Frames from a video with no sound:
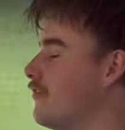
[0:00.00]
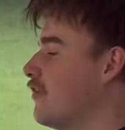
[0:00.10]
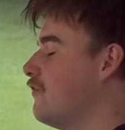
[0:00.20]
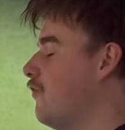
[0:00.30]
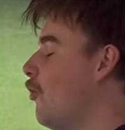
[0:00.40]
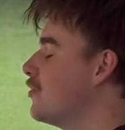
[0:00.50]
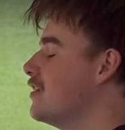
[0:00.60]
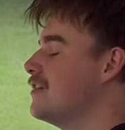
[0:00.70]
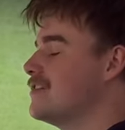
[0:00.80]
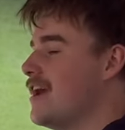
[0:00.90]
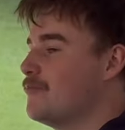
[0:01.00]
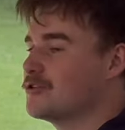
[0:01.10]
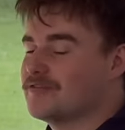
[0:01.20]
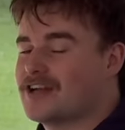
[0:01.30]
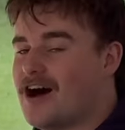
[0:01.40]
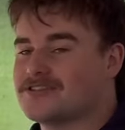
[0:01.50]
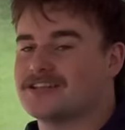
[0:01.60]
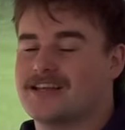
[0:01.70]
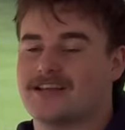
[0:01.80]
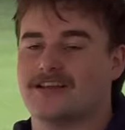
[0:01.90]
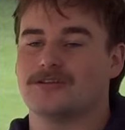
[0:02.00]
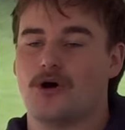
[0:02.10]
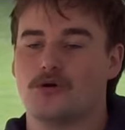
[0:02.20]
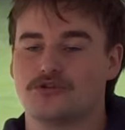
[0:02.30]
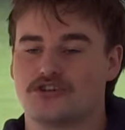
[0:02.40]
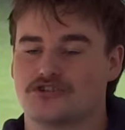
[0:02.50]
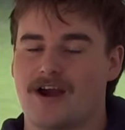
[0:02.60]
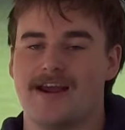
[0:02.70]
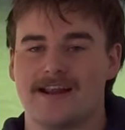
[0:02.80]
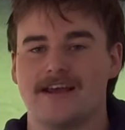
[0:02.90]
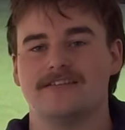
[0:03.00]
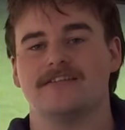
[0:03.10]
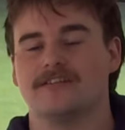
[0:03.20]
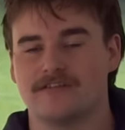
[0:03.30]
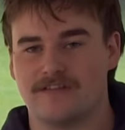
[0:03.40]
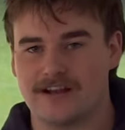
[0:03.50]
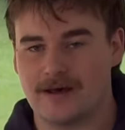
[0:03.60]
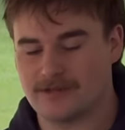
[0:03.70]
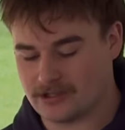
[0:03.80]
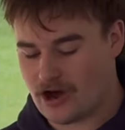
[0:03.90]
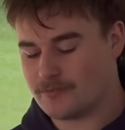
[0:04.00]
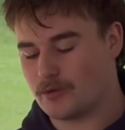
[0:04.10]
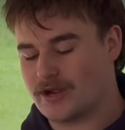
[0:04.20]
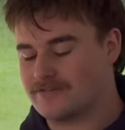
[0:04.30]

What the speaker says: got 40 examples of Carlton kicking long, straight, easy to defend up the line, but we have